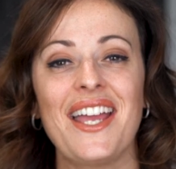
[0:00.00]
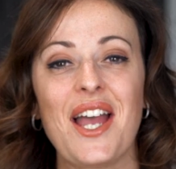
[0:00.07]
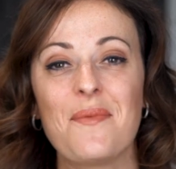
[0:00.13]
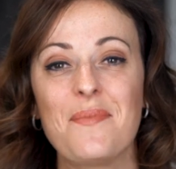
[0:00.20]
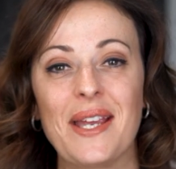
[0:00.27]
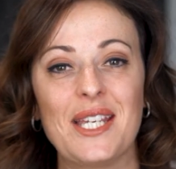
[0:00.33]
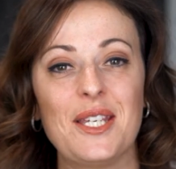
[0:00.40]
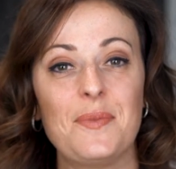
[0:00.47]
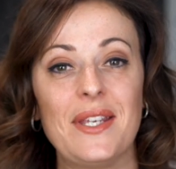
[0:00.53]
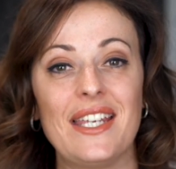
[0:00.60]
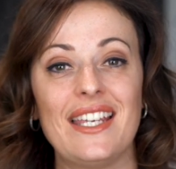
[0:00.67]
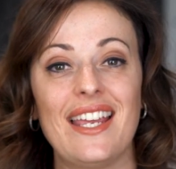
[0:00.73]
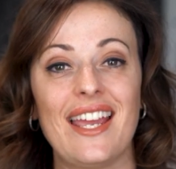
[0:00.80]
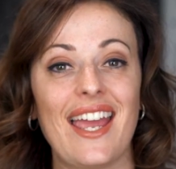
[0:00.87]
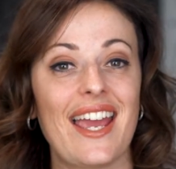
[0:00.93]
I'm Becky
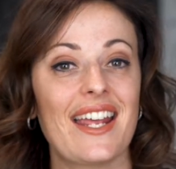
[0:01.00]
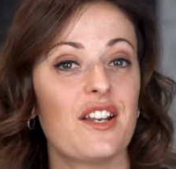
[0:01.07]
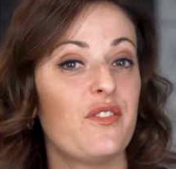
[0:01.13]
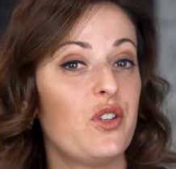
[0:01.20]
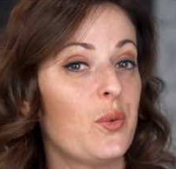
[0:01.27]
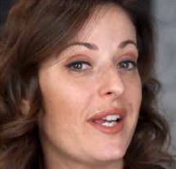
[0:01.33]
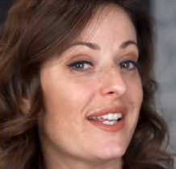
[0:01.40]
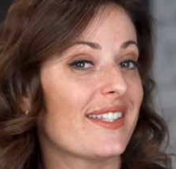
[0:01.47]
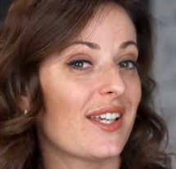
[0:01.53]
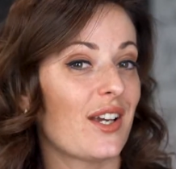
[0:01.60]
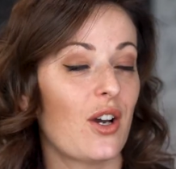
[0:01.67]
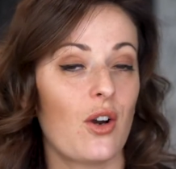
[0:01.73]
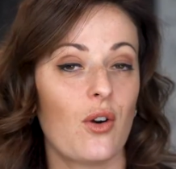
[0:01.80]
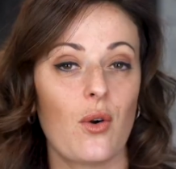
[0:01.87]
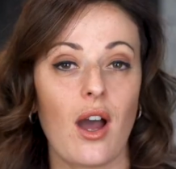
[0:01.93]
B, and a few weeks
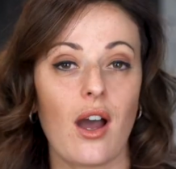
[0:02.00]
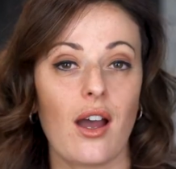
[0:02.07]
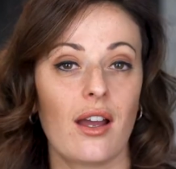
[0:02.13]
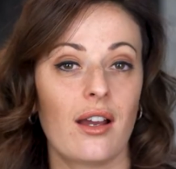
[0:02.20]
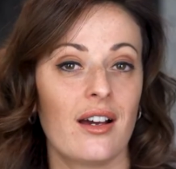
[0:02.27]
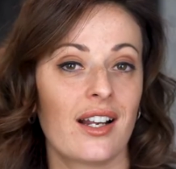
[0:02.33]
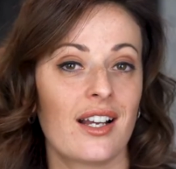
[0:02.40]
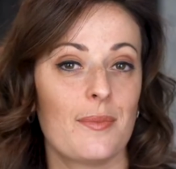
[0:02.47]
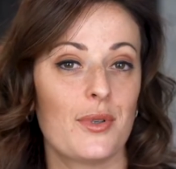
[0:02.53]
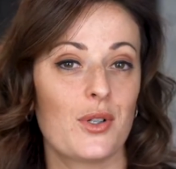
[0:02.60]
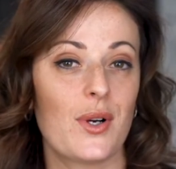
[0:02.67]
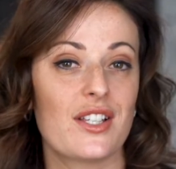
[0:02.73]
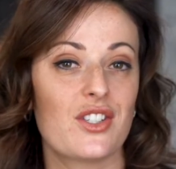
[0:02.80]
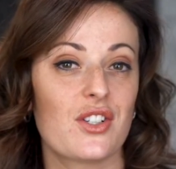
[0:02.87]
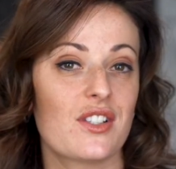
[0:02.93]
ago, I got a couple
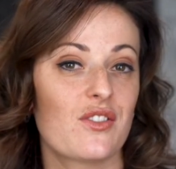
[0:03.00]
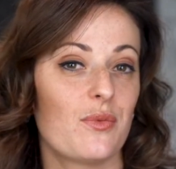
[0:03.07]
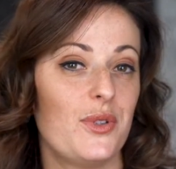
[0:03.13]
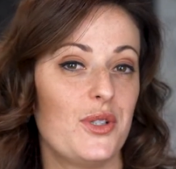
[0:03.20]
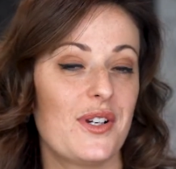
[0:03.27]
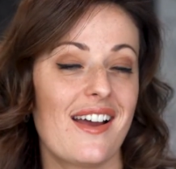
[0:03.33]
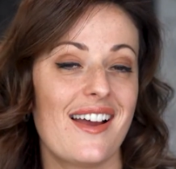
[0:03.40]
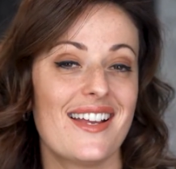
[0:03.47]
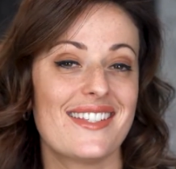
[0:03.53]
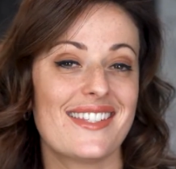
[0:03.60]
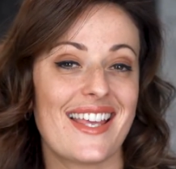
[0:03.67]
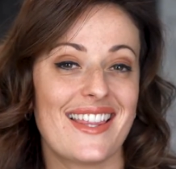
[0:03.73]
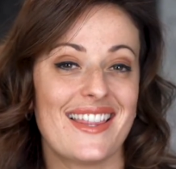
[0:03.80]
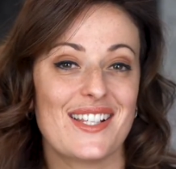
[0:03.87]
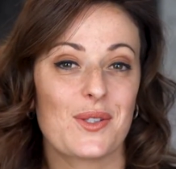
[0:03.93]
questions from you guys,
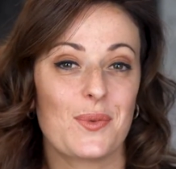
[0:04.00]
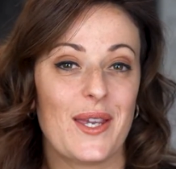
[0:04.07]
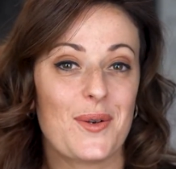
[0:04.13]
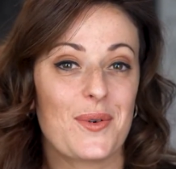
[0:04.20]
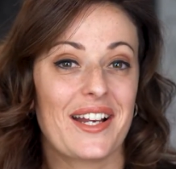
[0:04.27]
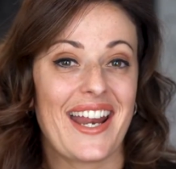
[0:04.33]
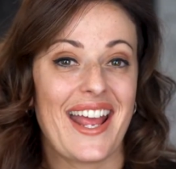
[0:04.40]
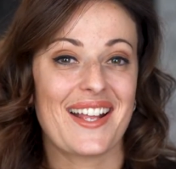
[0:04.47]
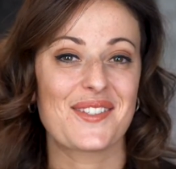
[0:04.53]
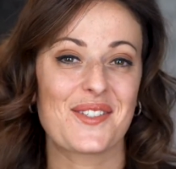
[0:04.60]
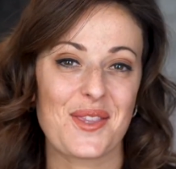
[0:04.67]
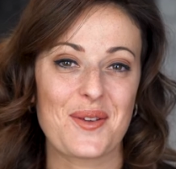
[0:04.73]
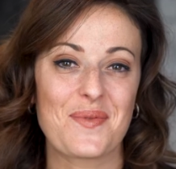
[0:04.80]
and this week we're gonna answer